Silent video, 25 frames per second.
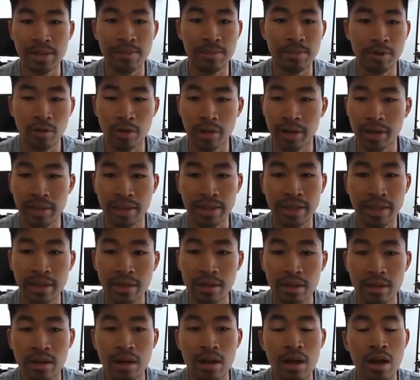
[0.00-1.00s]
immigrated
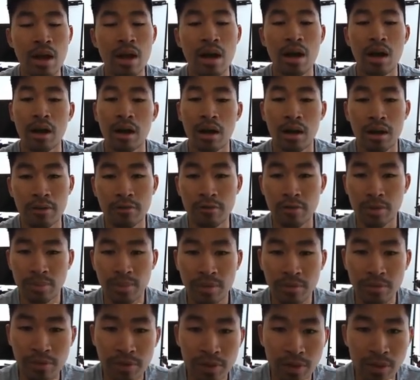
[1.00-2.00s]
here from
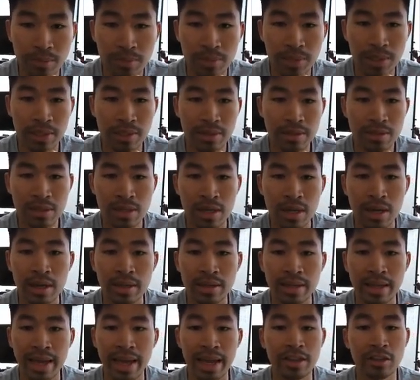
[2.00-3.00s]
the Philippines.
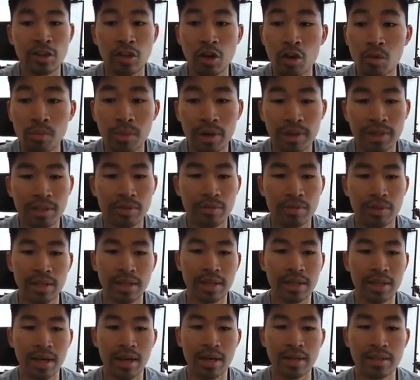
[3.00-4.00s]
They had no money when
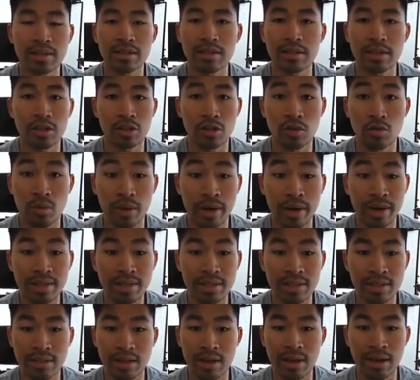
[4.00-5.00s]
they got to the
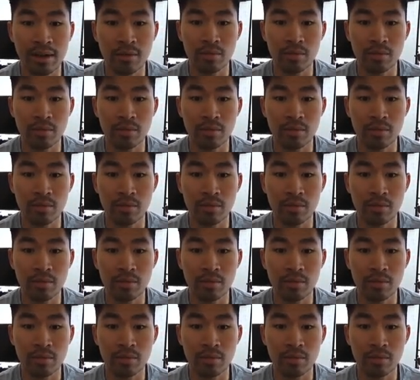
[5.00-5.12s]
US.